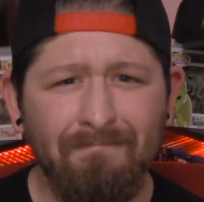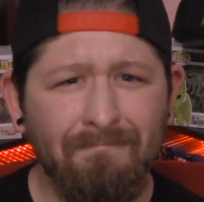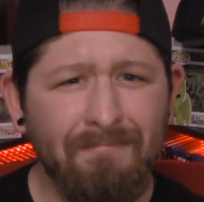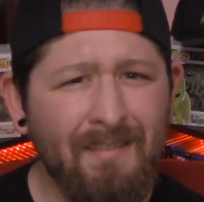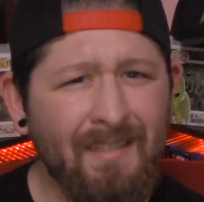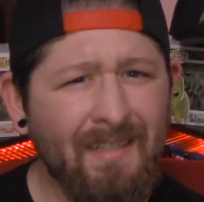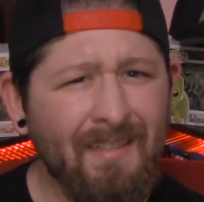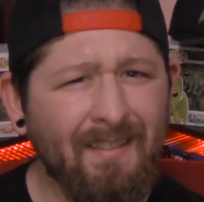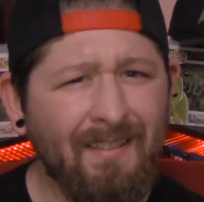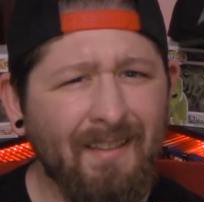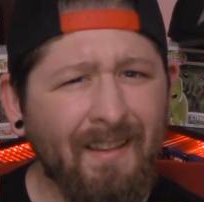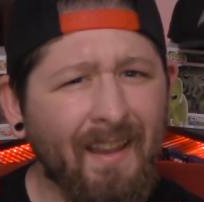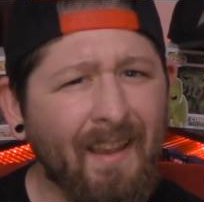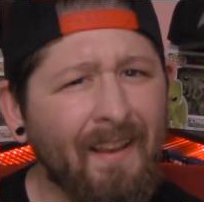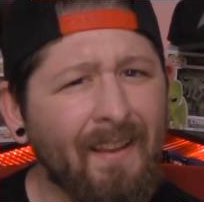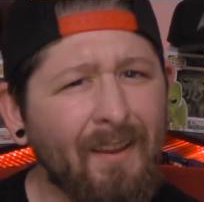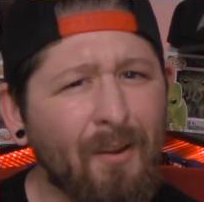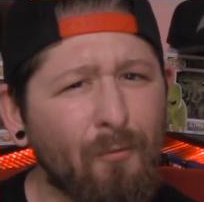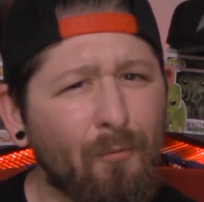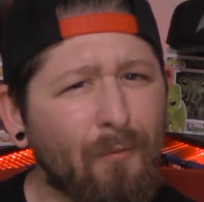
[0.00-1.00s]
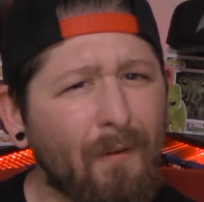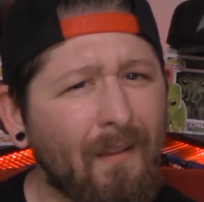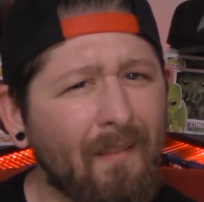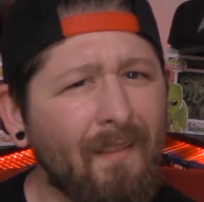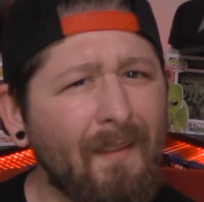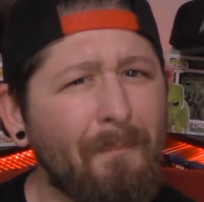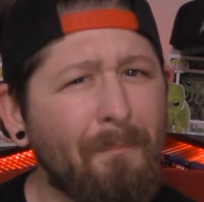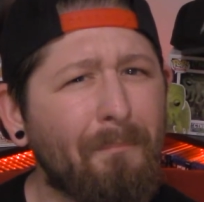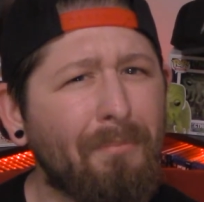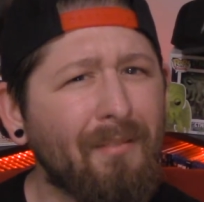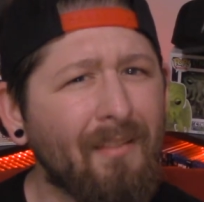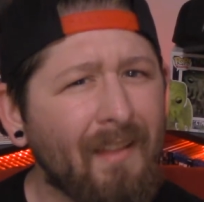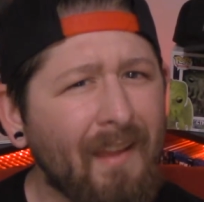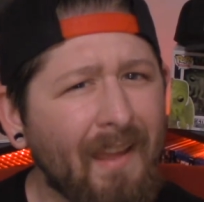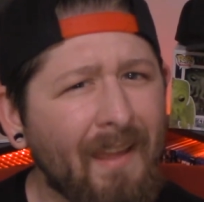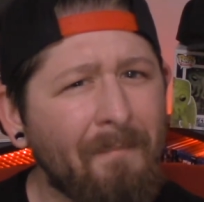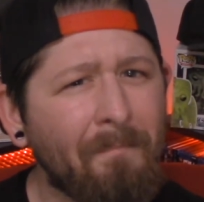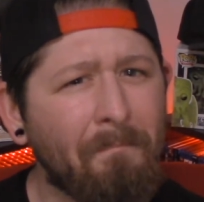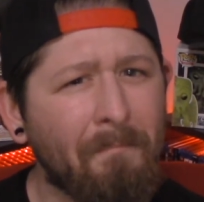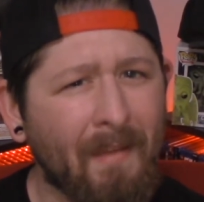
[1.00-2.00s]
But can you really
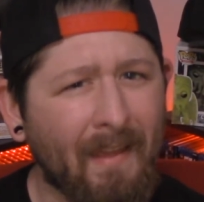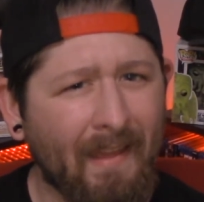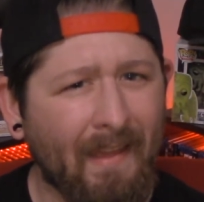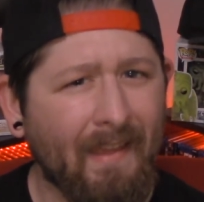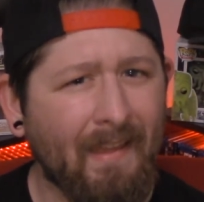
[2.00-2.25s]
blame me?